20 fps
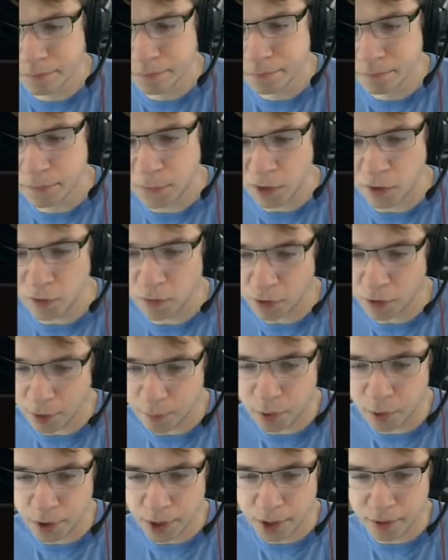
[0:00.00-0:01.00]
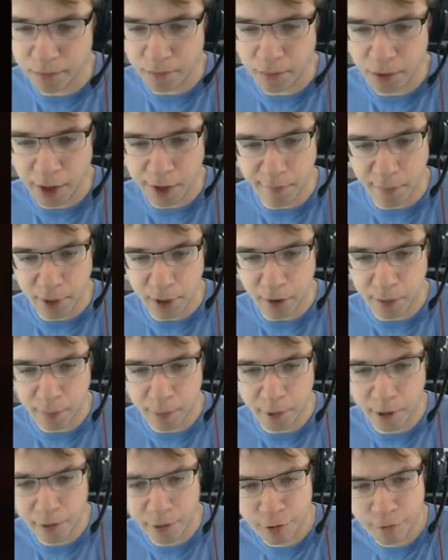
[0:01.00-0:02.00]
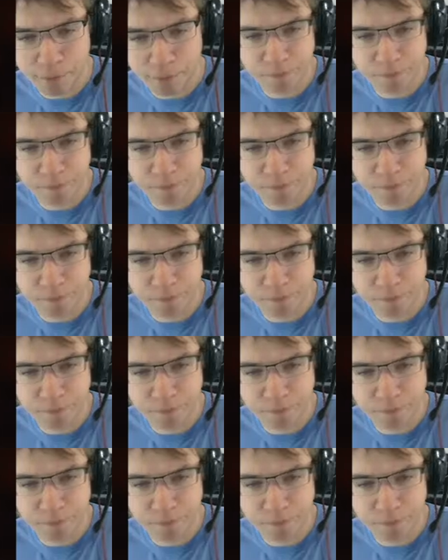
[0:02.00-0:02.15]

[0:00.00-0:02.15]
that you've like put in. They have better upgrades.